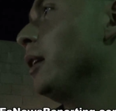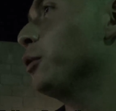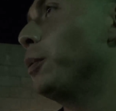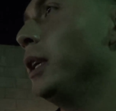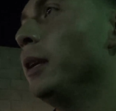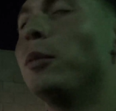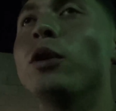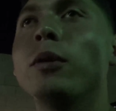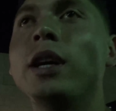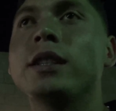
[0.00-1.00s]
he was putting in
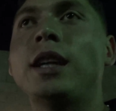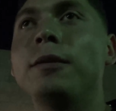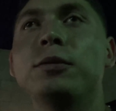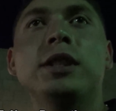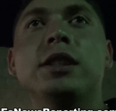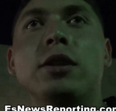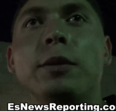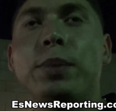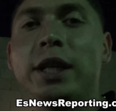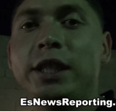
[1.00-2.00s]
more work. Chavez wasn't
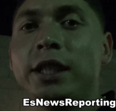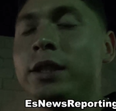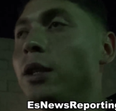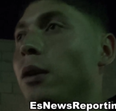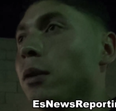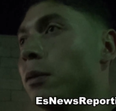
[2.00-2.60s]
throwing punches, so